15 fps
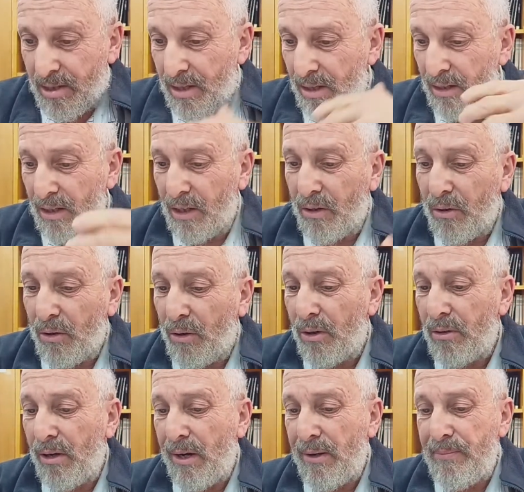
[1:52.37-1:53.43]
he
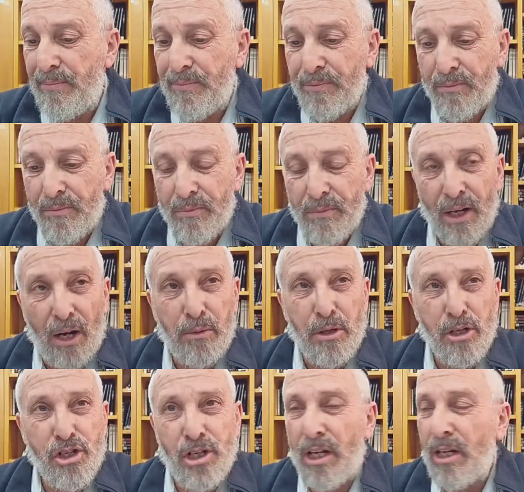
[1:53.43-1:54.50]
lichora a
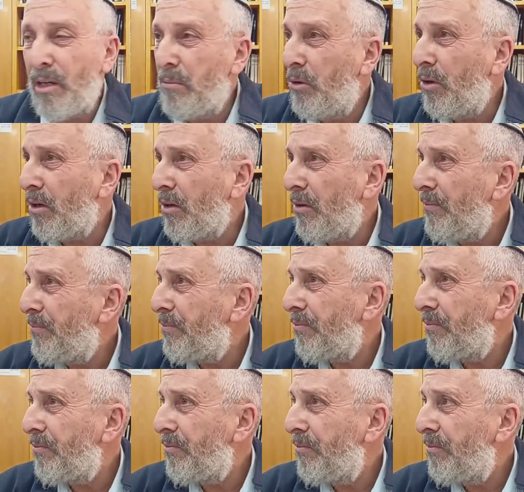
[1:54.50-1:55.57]
Rasha Gamur?
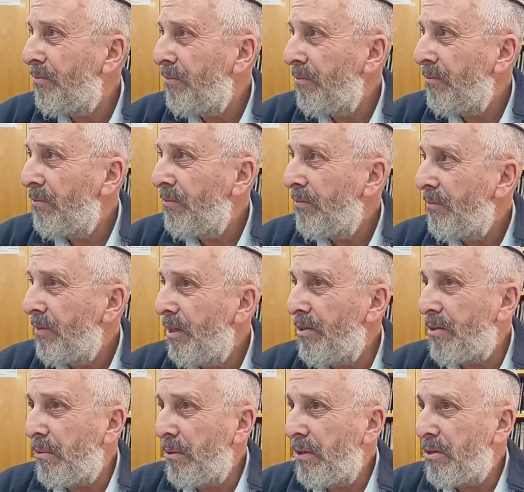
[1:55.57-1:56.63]

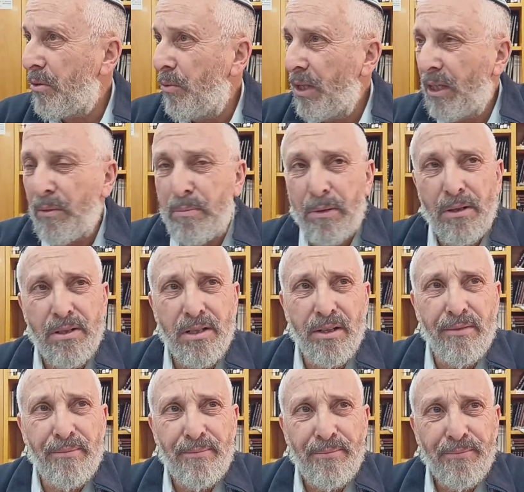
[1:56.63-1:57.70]
He's a wicked
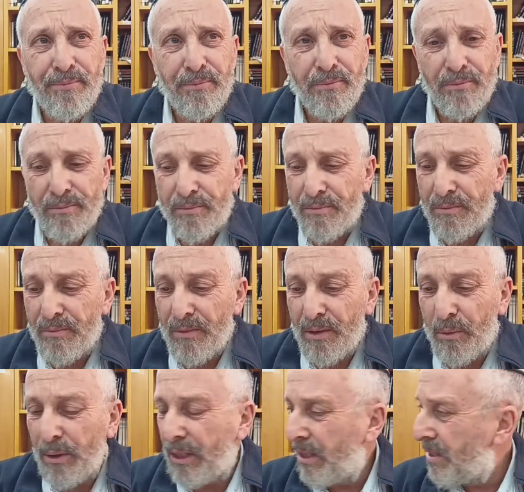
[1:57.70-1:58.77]
person.
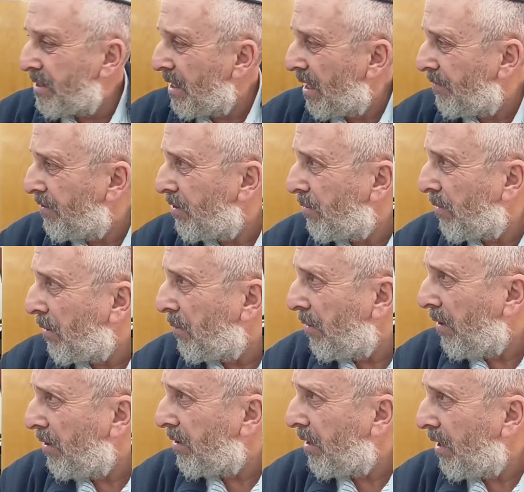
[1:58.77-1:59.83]
Wicked is not even the right
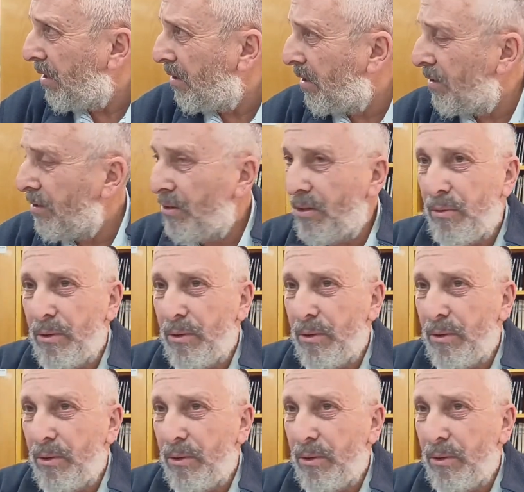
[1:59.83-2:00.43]
word. I don't know